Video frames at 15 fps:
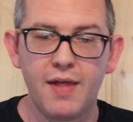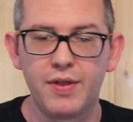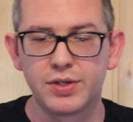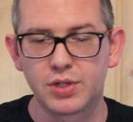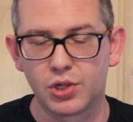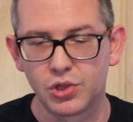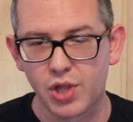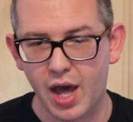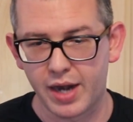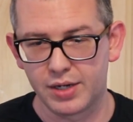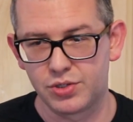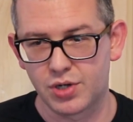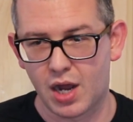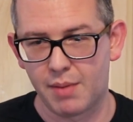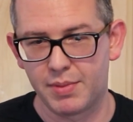There's a lot
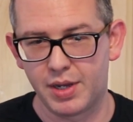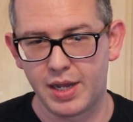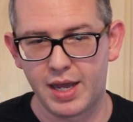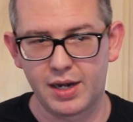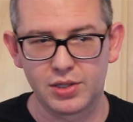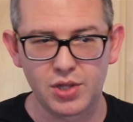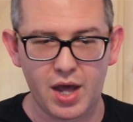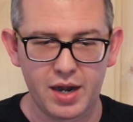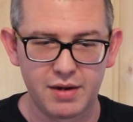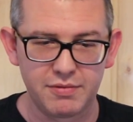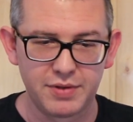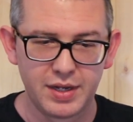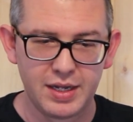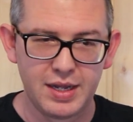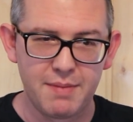of drama and a lot
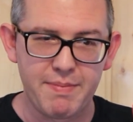of